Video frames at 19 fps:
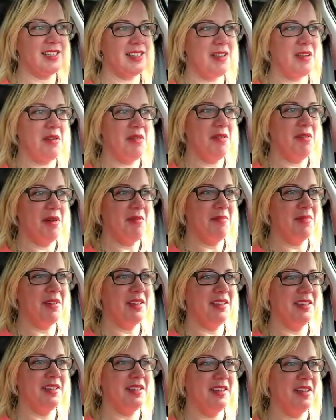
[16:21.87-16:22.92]
So I'm
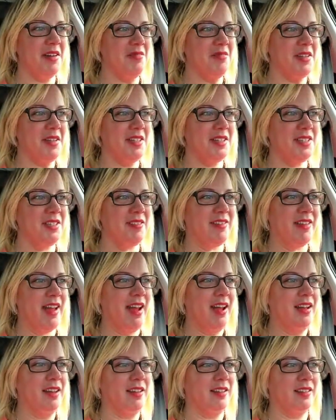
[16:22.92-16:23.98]
gonna do
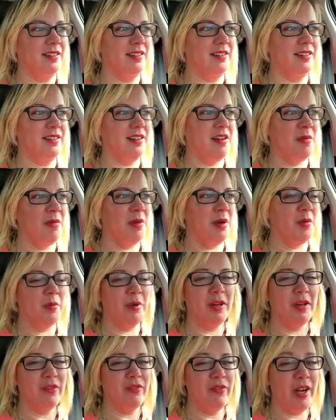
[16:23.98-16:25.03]
that coming up
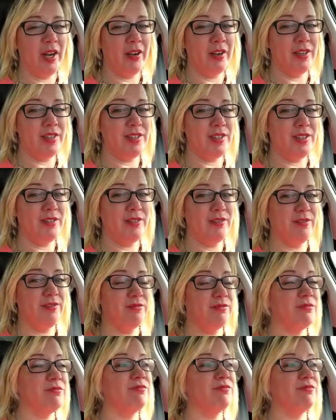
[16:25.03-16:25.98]
here very soon,